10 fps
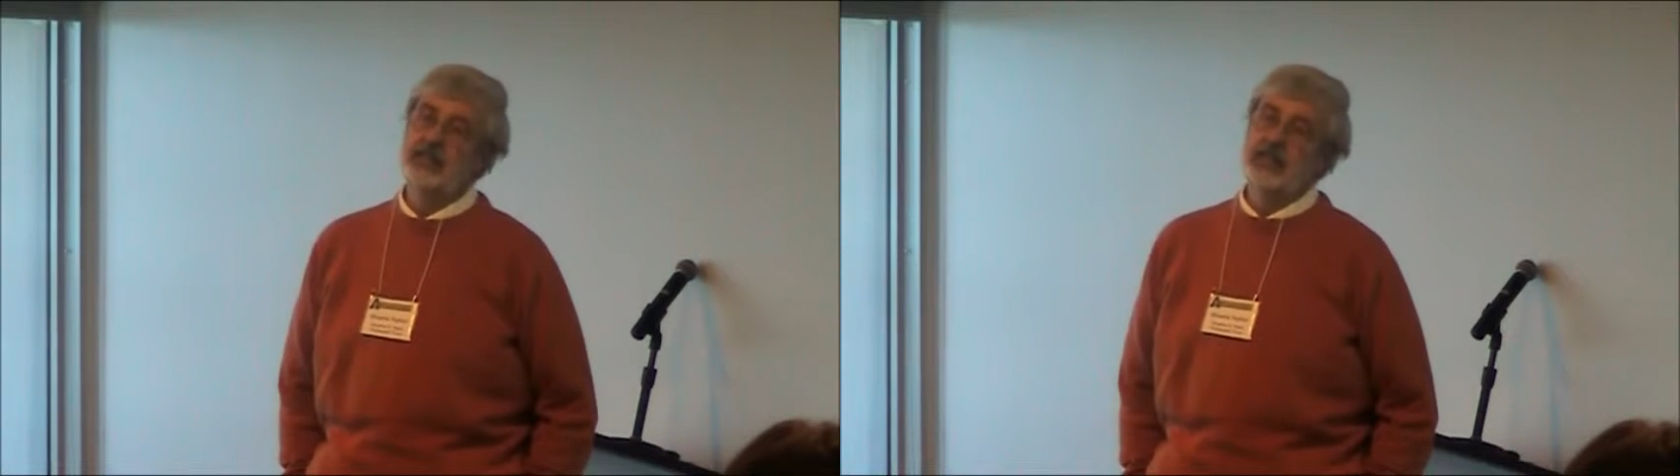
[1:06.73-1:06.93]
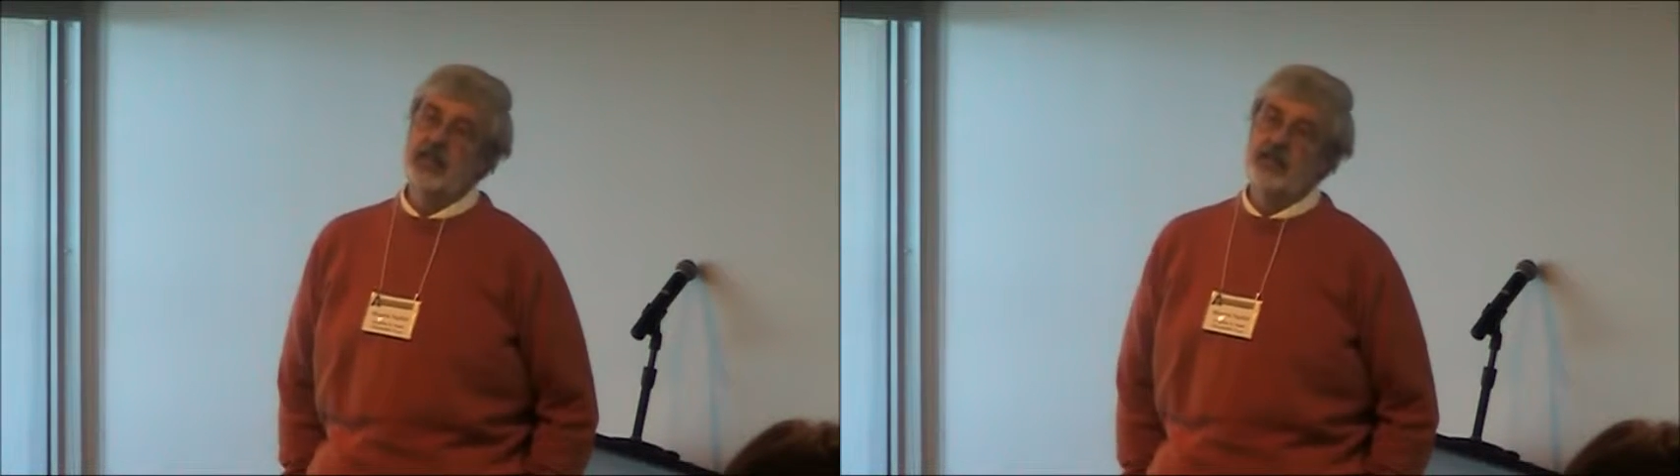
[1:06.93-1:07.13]

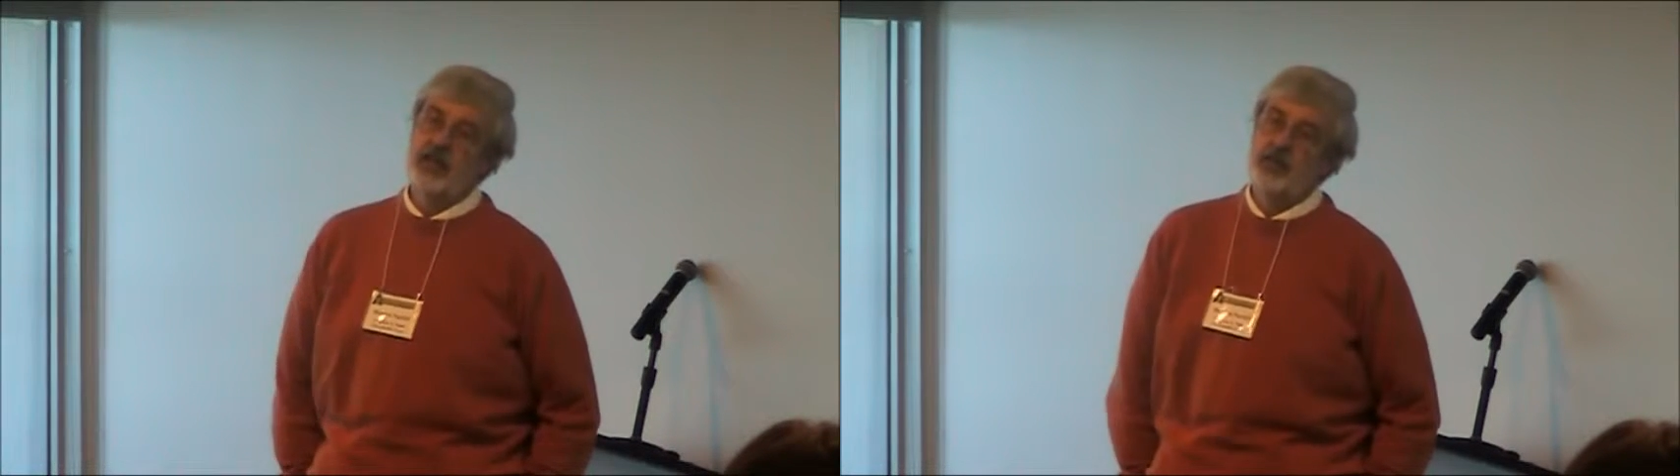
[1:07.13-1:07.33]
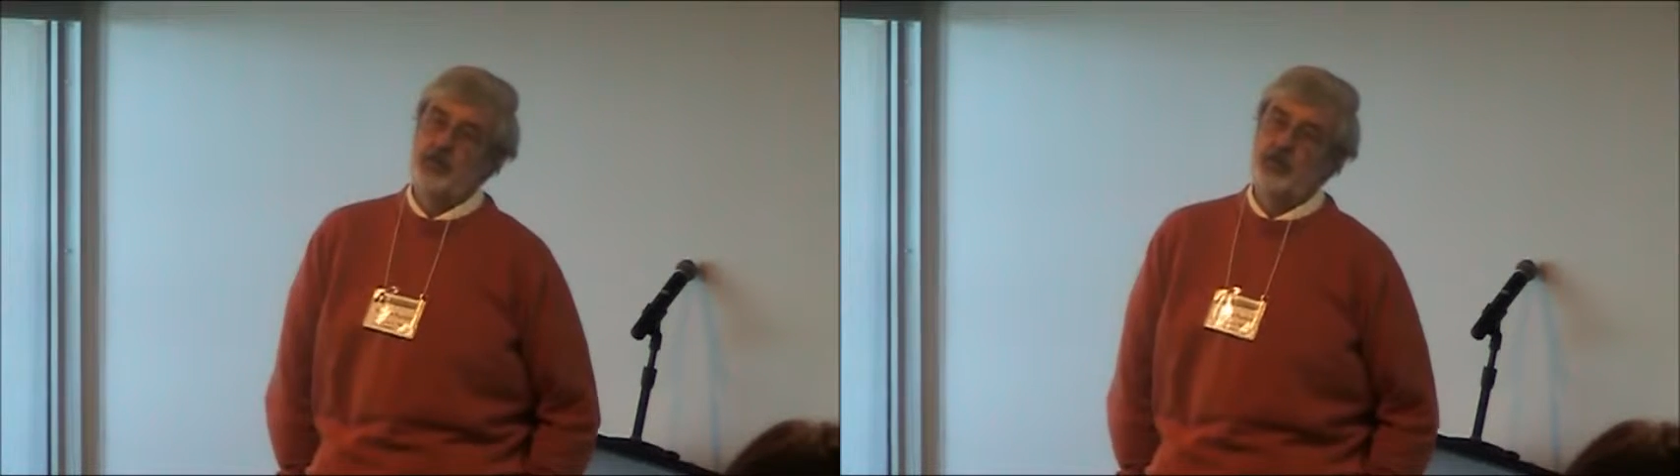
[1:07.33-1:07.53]
And none
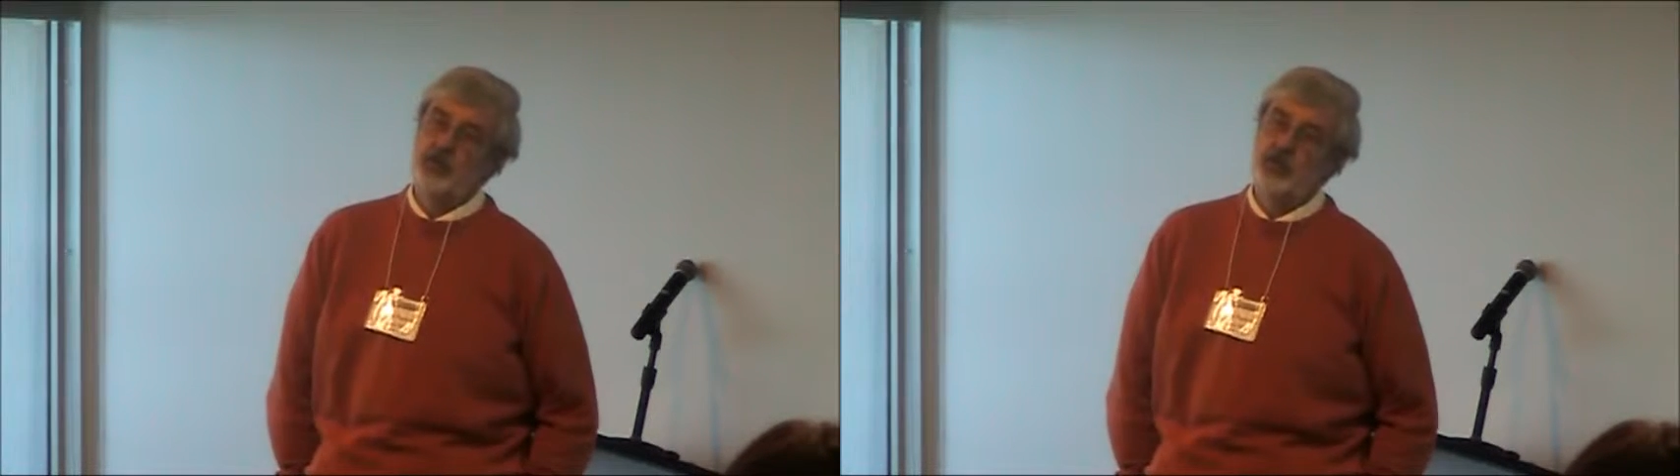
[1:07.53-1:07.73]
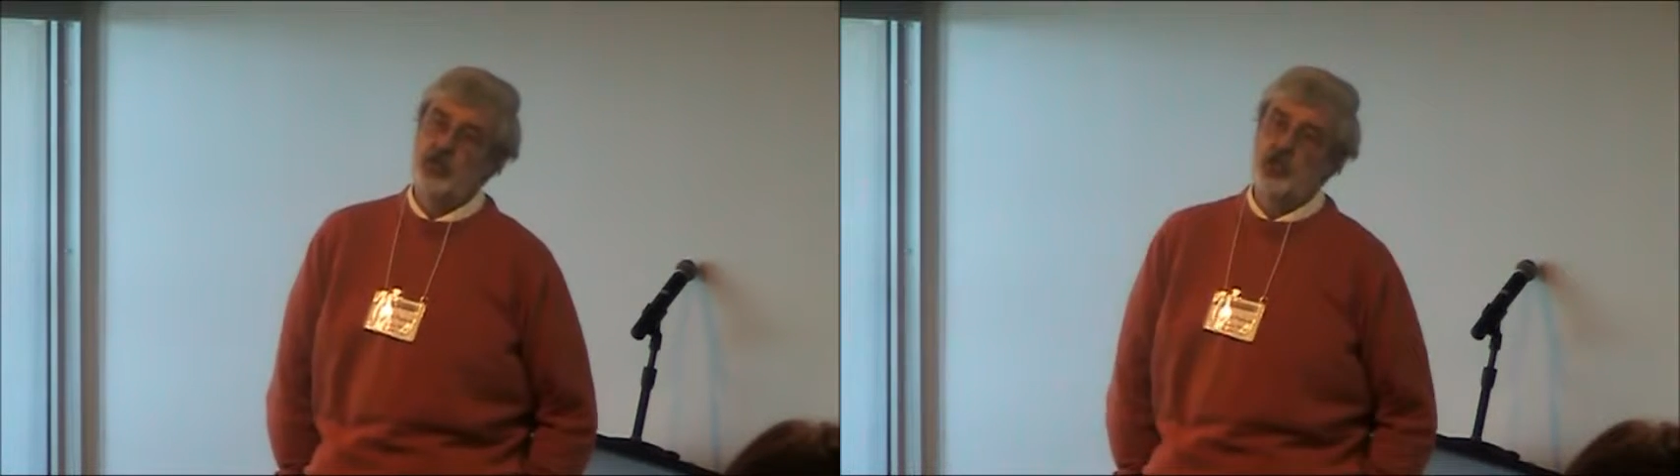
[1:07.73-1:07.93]
of them are
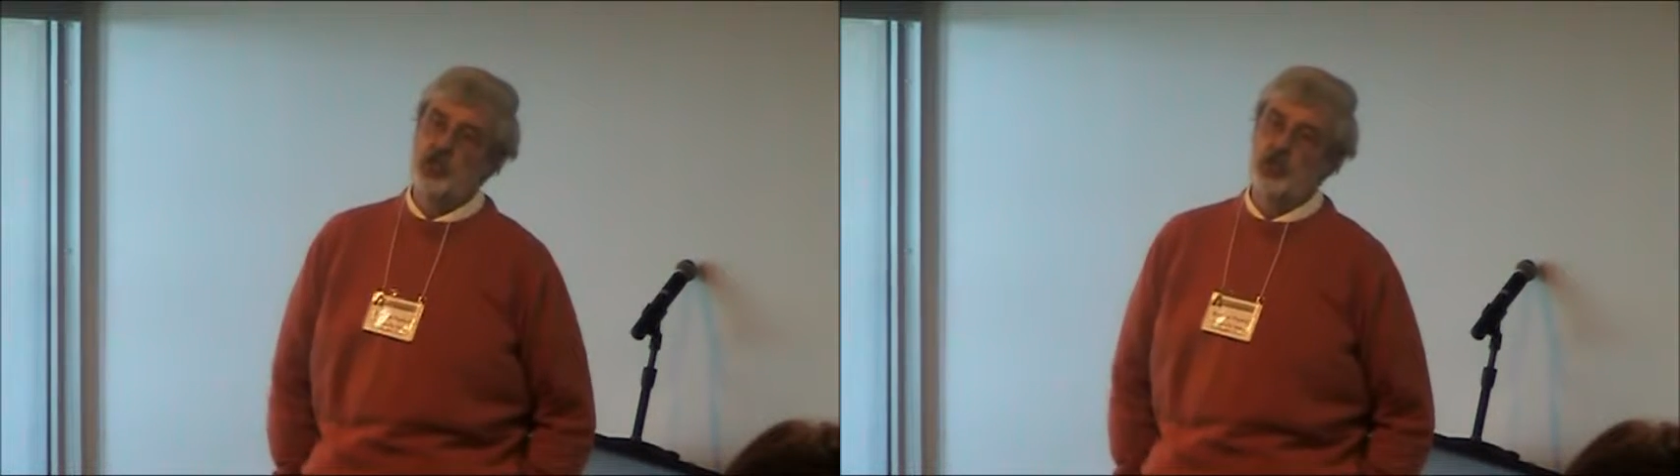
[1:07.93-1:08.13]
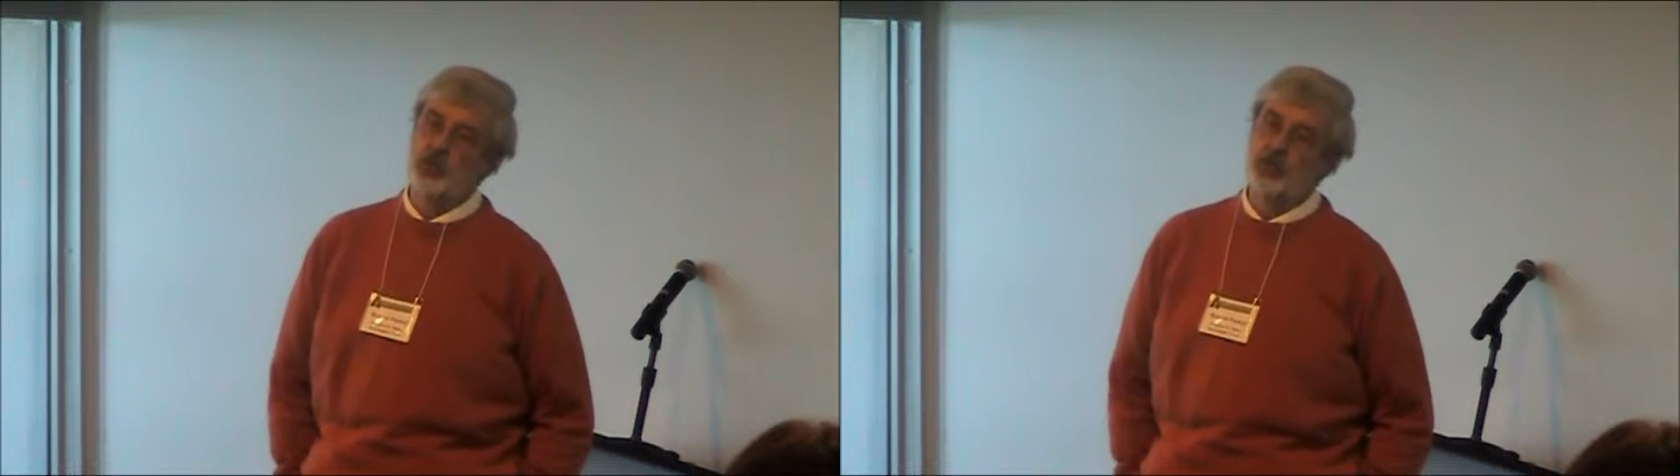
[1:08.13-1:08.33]
in stone,